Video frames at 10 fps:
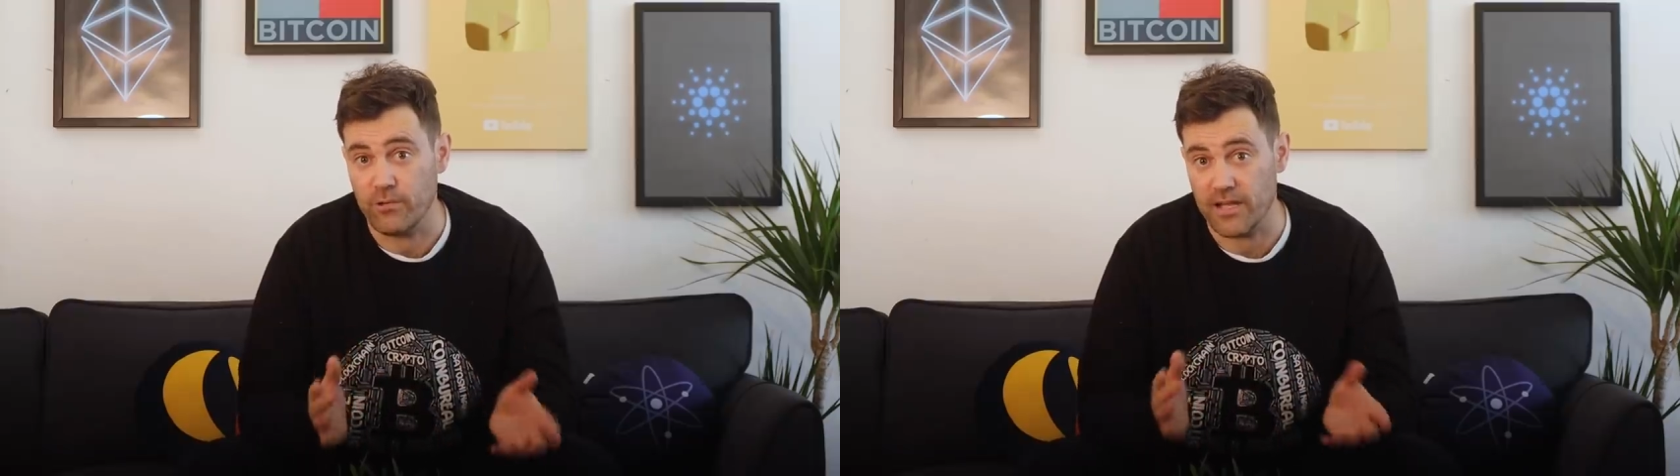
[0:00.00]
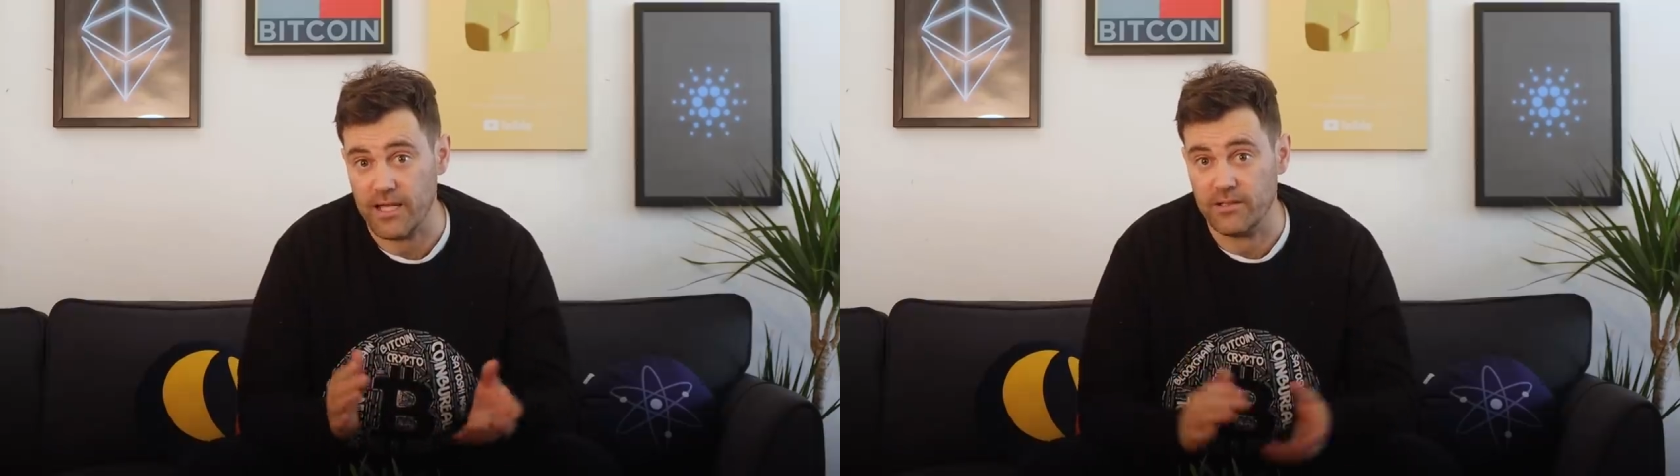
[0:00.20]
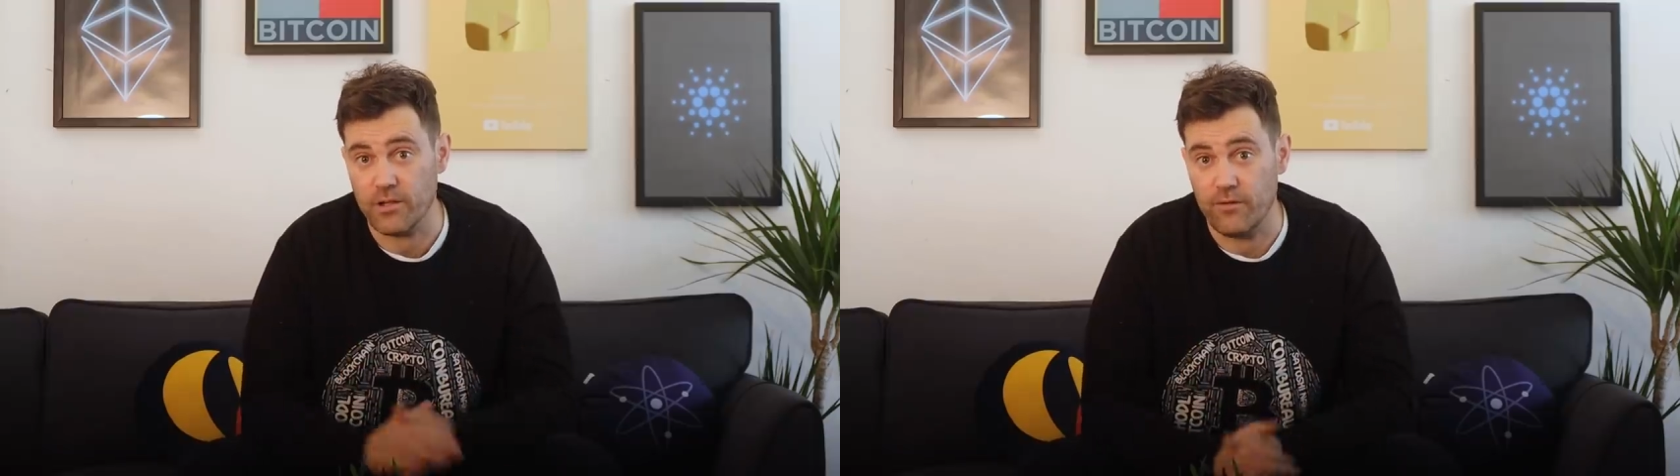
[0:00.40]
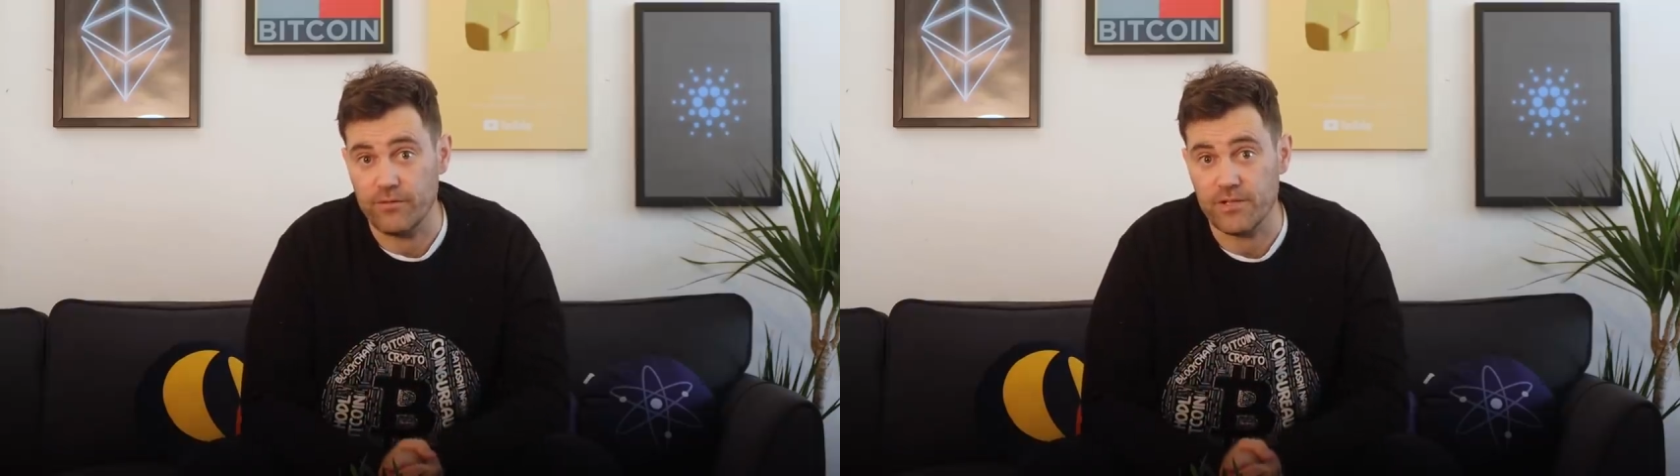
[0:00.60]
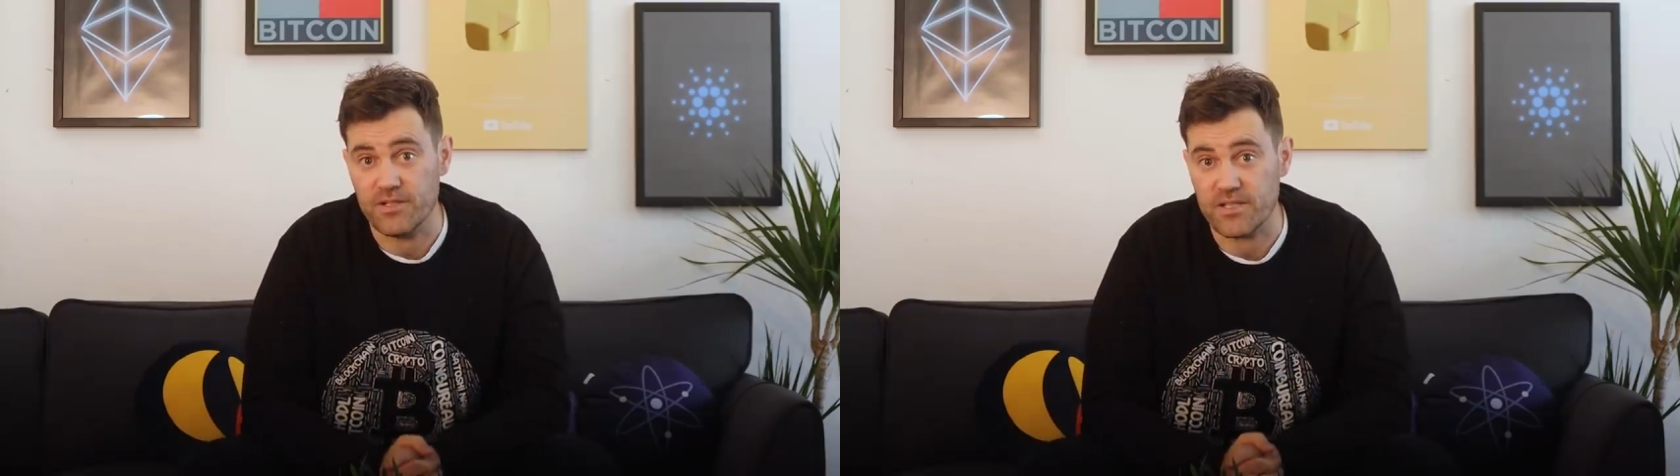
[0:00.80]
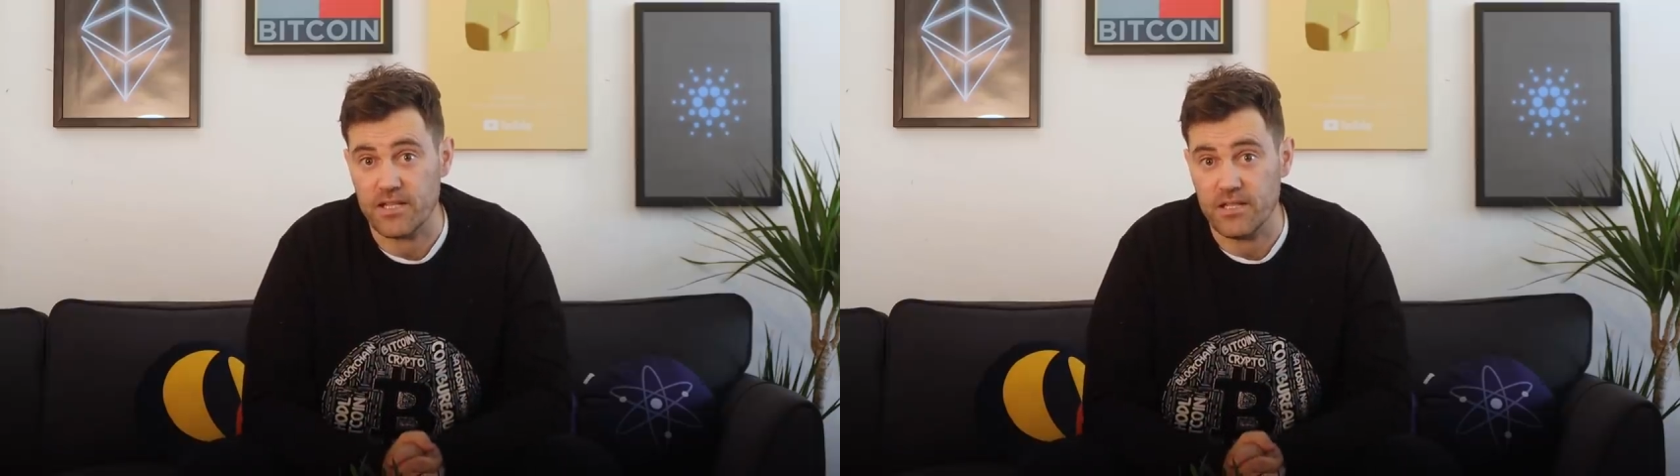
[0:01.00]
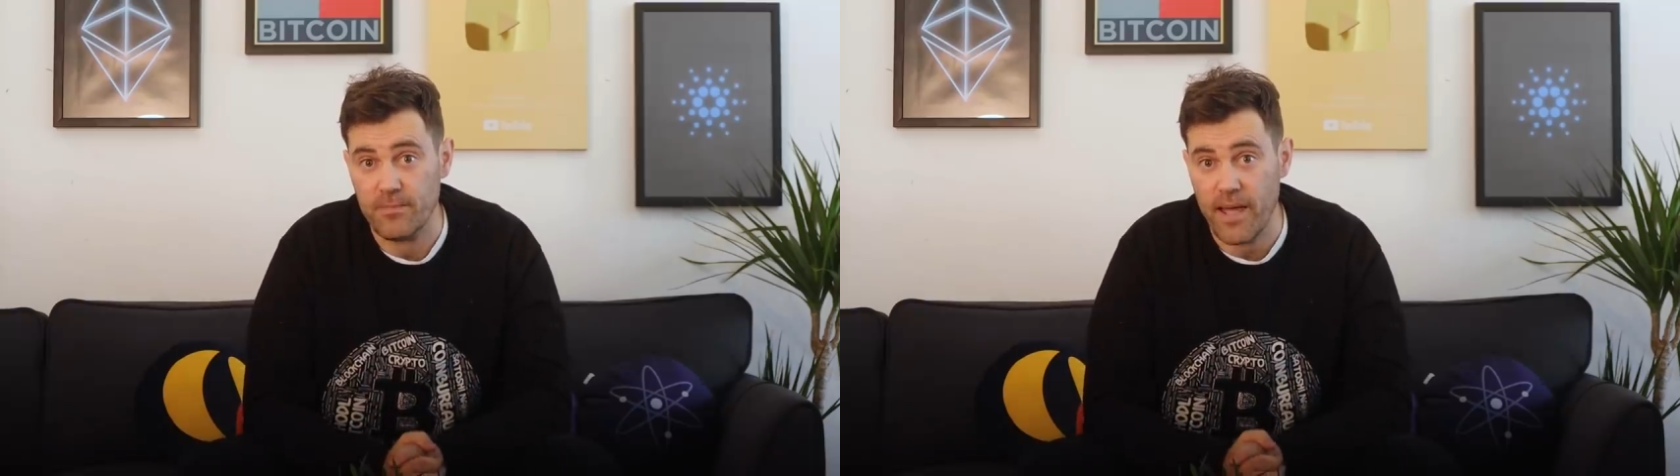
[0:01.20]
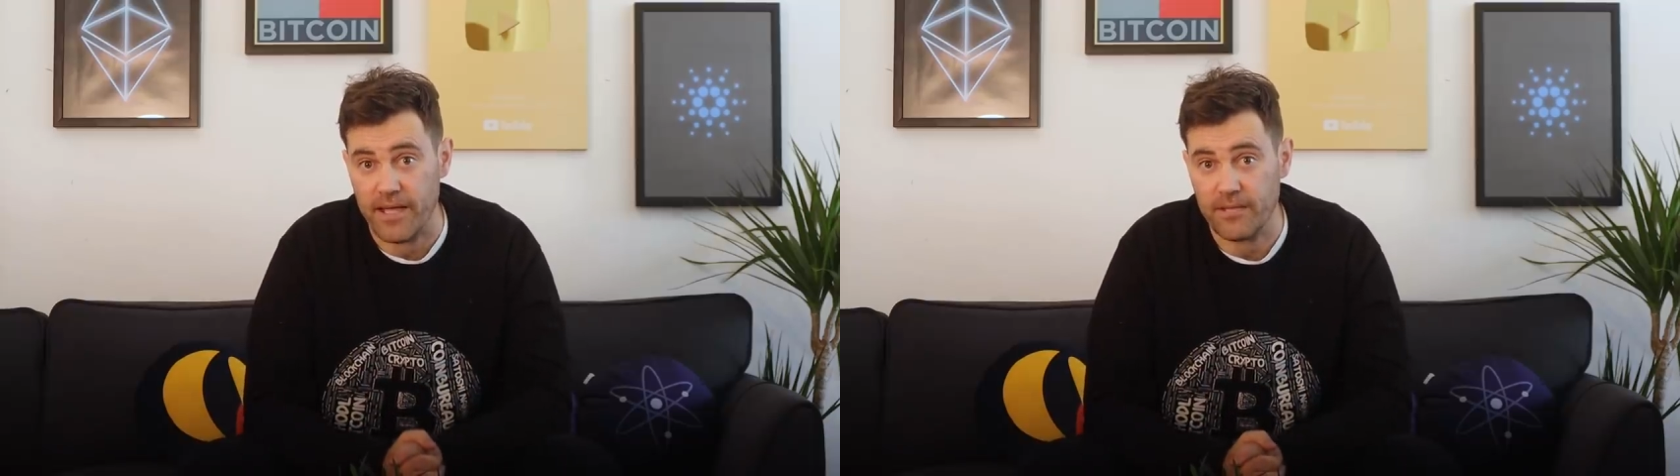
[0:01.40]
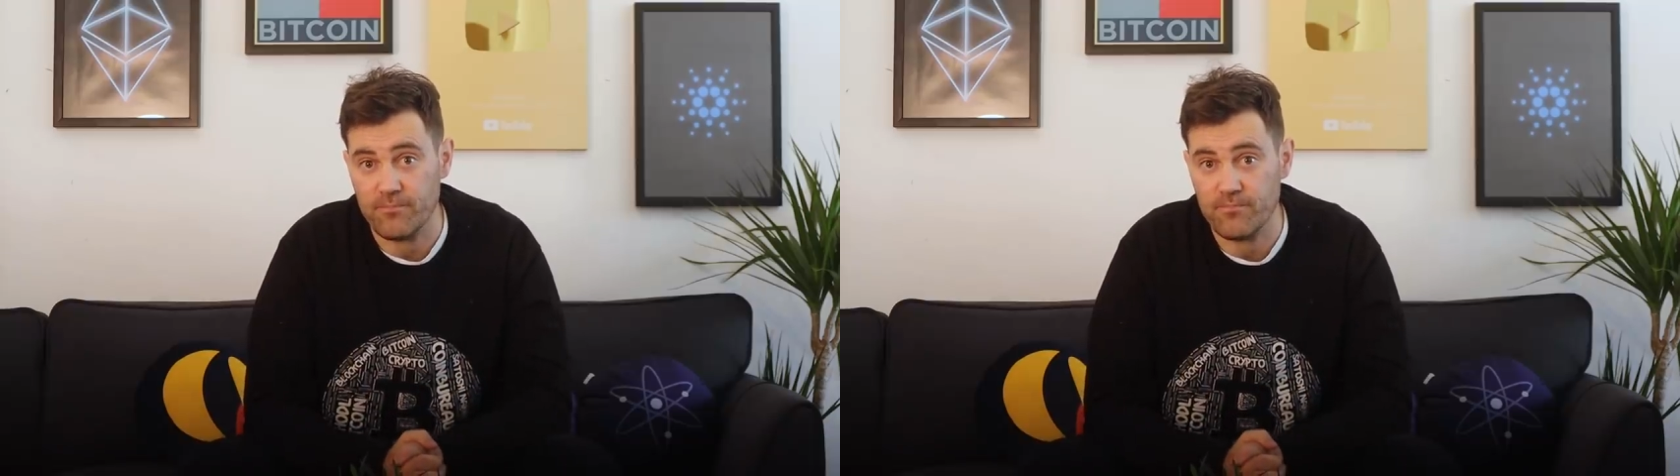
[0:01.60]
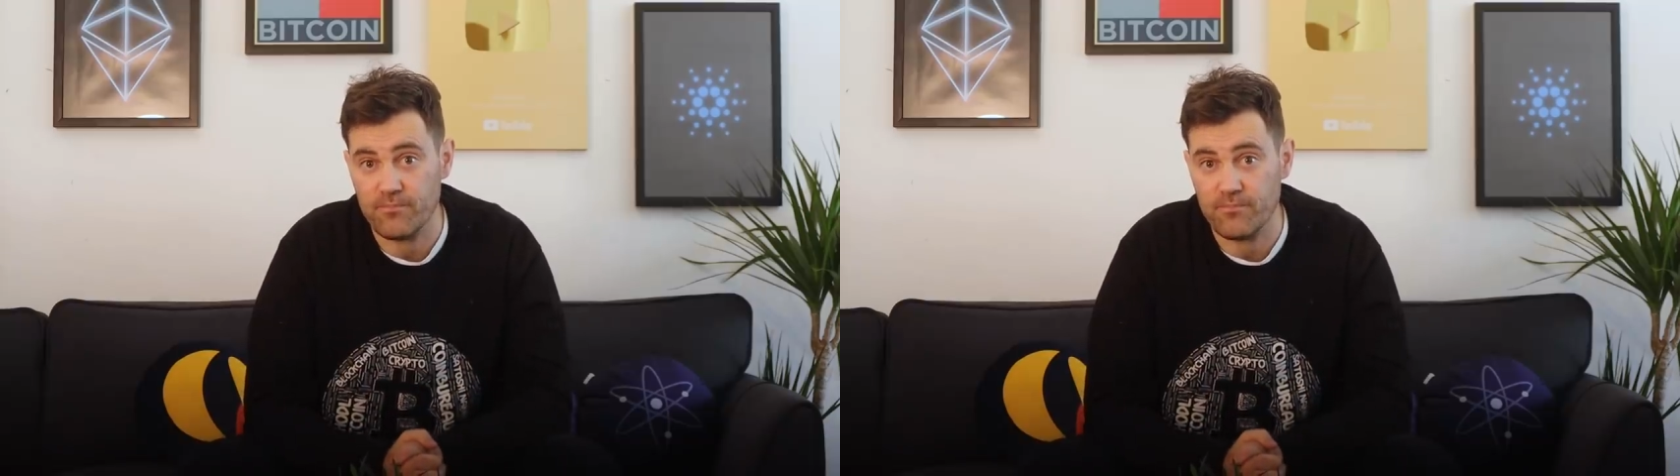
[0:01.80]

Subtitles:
regain confidence in the peg.